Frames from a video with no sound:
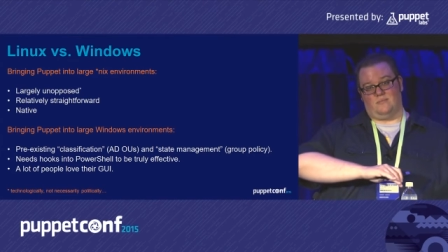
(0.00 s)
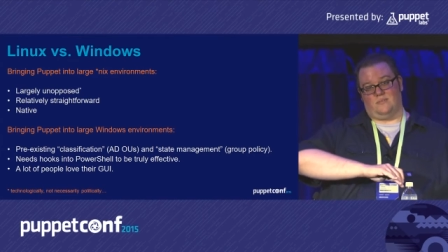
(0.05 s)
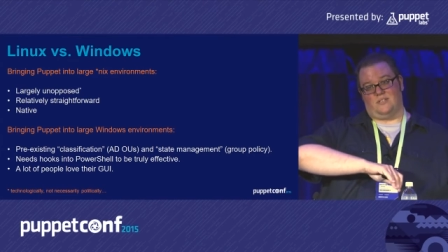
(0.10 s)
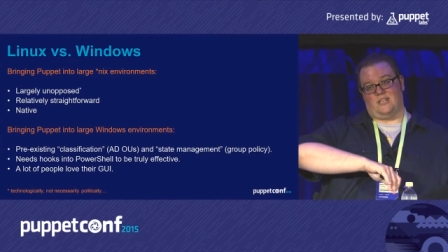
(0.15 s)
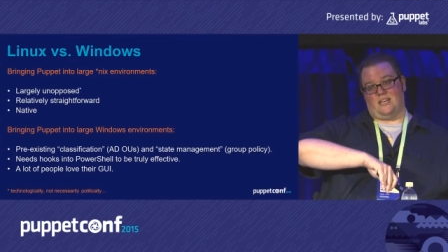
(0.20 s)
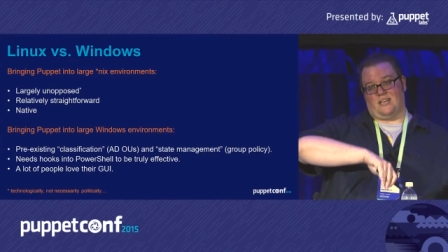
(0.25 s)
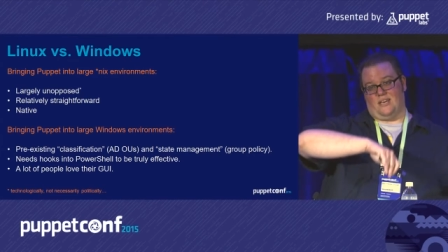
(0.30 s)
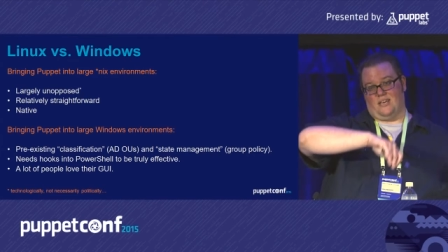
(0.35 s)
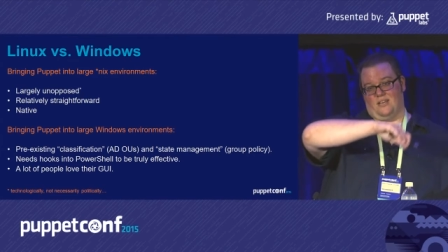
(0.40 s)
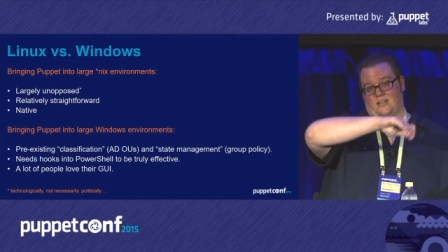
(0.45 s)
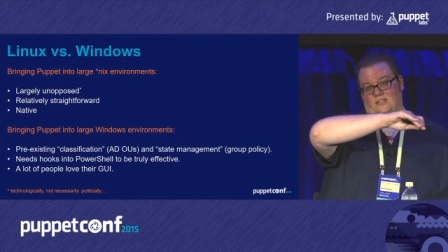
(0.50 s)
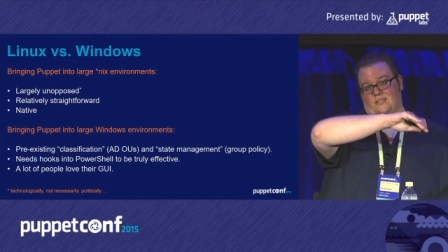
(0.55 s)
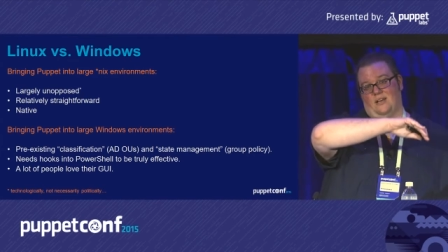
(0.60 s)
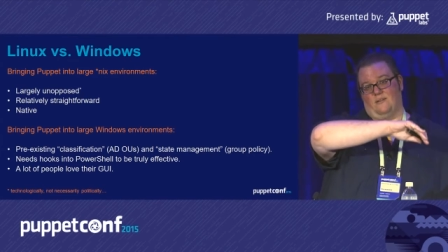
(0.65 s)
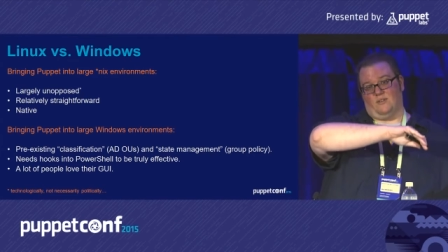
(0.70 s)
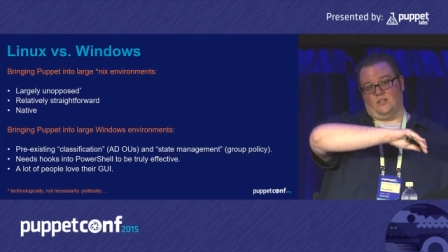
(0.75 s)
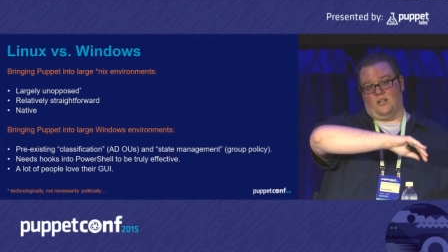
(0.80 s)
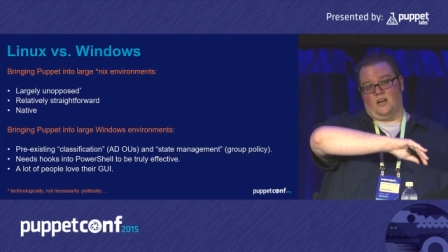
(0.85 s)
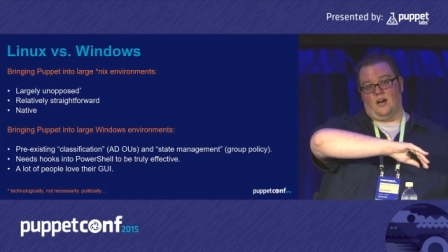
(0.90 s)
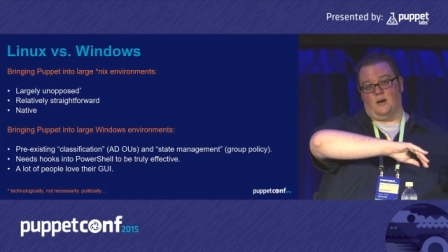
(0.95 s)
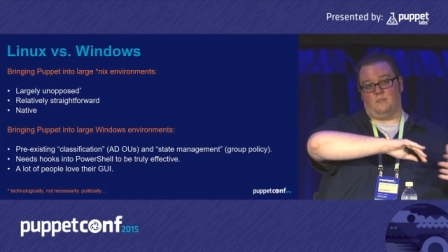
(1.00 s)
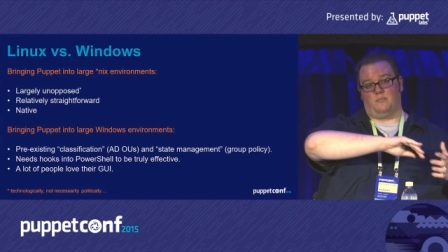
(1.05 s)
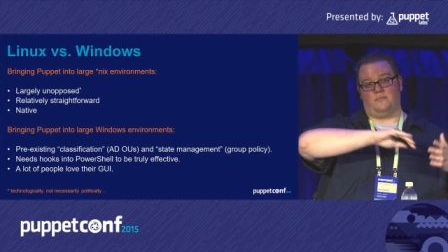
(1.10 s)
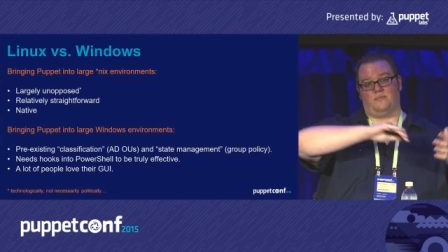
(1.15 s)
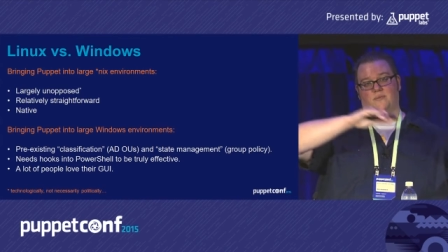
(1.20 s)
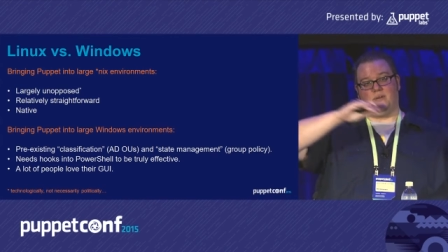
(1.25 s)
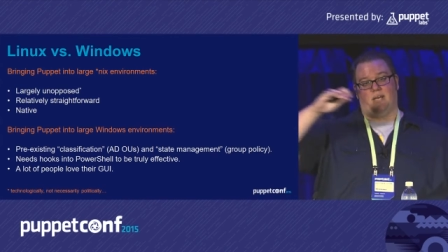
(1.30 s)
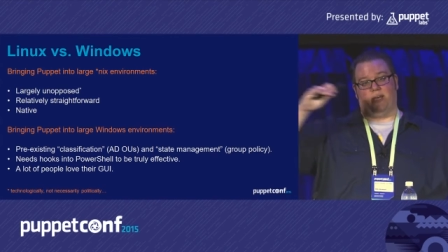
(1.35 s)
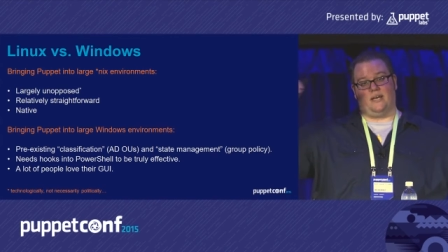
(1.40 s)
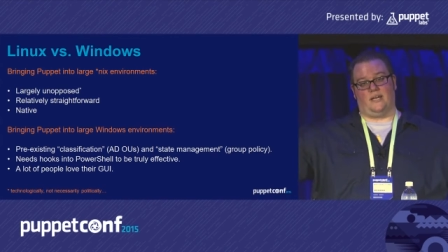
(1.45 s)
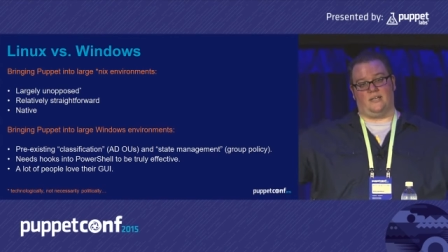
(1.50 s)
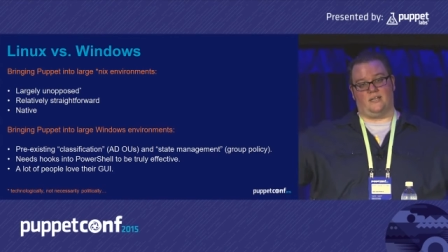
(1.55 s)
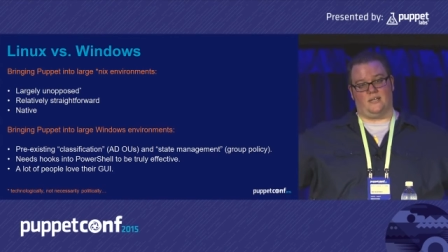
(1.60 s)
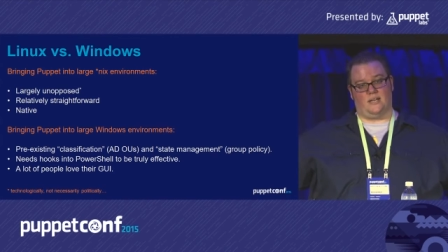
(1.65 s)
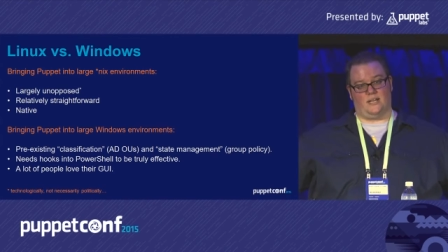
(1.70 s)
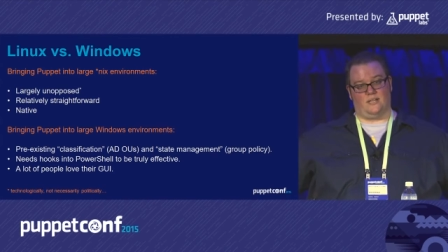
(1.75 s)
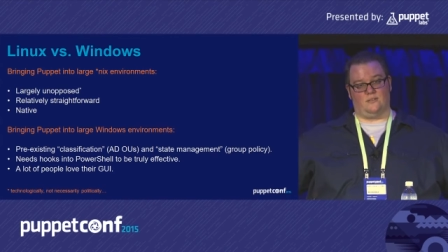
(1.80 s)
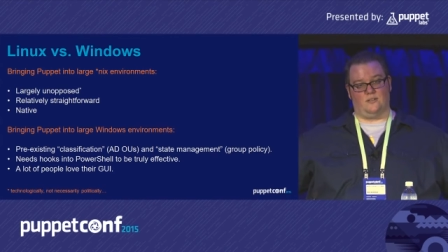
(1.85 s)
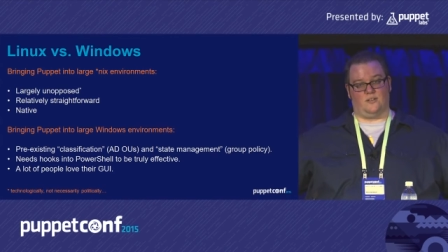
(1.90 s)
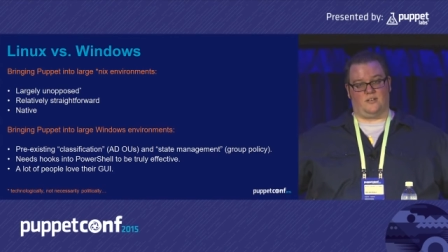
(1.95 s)
taking it a level up
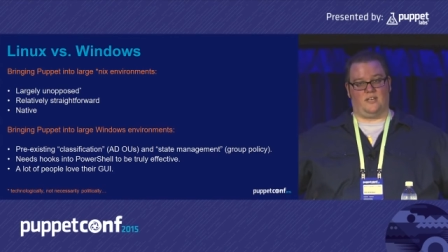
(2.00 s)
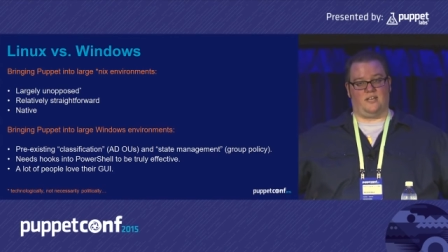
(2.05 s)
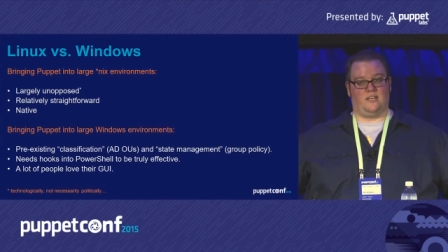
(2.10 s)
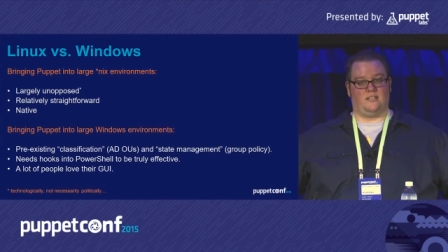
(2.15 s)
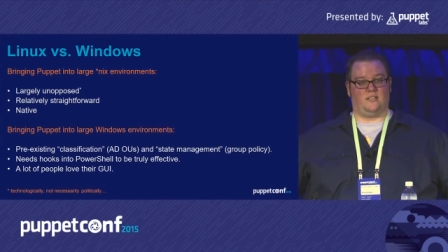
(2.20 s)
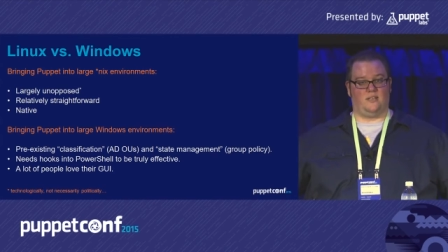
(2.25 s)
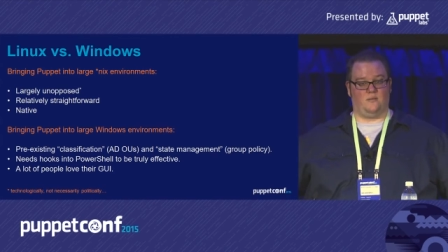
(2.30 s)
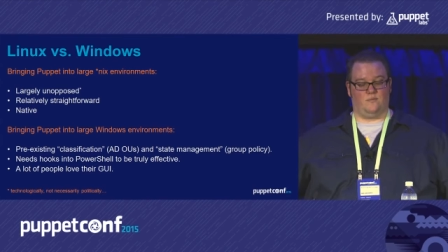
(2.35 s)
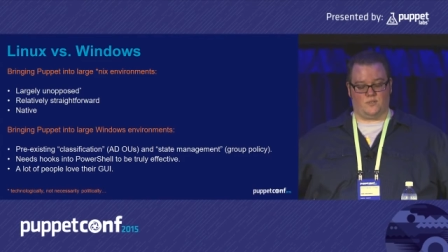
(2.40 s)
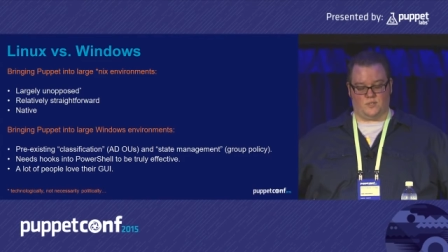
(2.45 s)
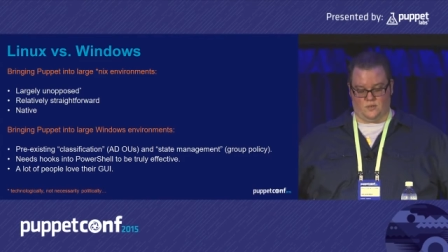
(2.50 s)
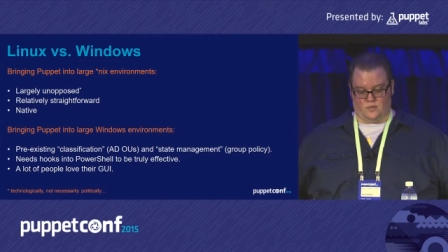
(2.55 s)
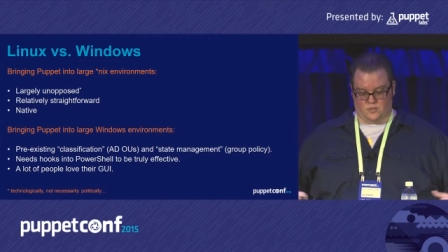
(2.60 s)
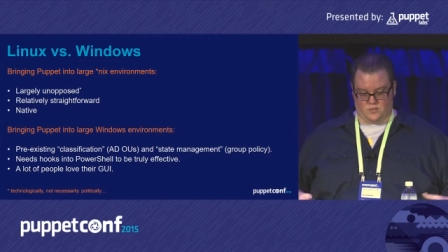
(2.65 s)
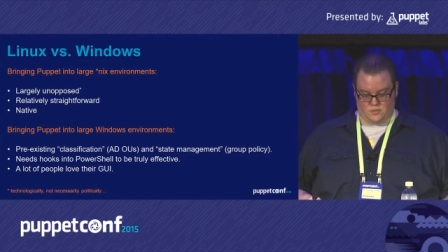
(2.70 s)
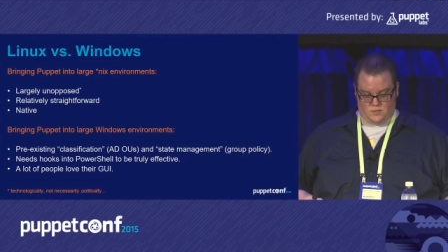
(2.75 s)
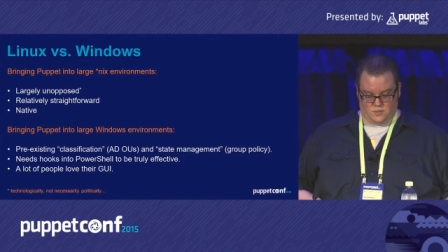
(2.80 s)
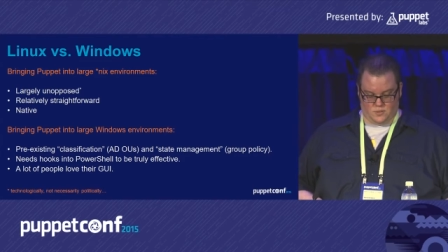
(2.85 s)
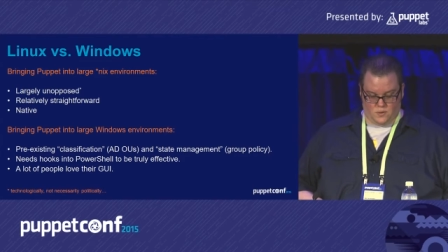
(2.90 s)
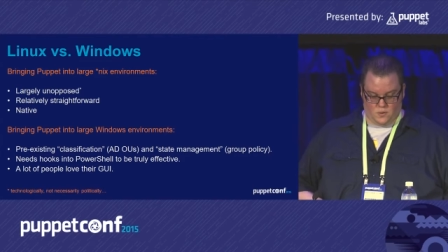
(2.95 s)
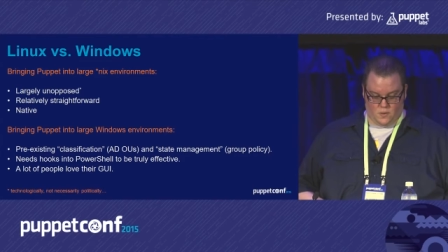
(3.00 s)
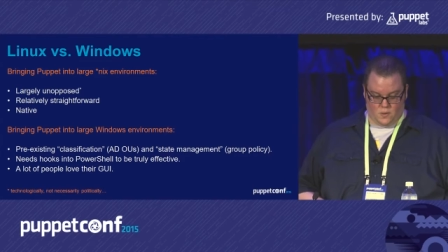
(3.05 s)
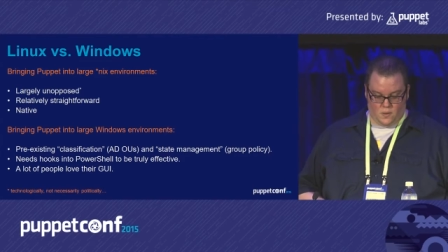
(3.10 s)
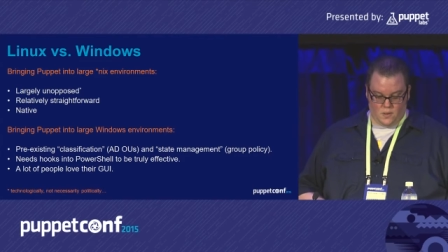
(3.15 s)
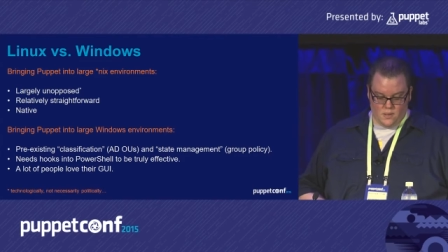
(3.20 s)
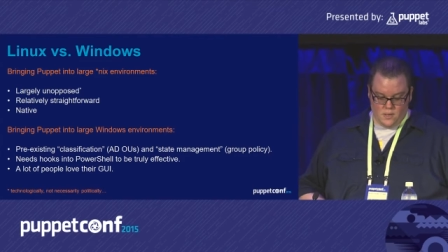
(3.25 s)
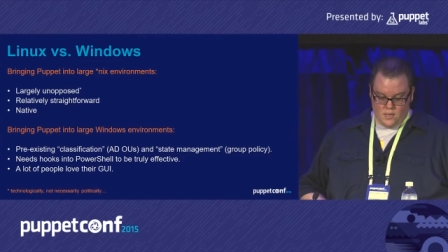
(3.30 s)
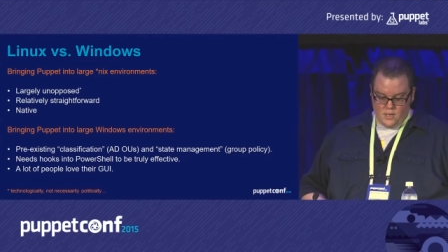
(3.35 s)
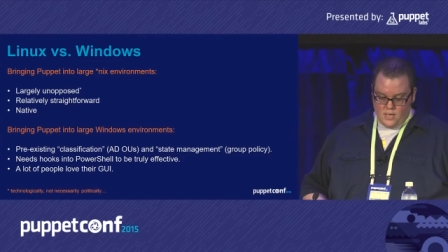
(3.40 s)
and, and looking at the infrastructure as a whole.